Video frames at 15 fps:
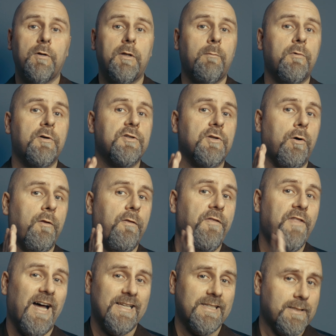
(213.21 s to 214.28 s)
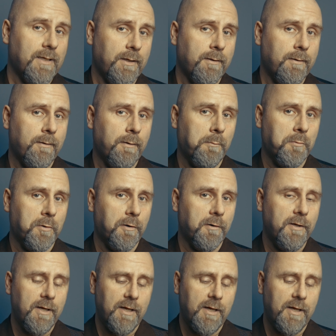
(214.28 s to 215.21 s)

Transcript: numbers on that side of the number.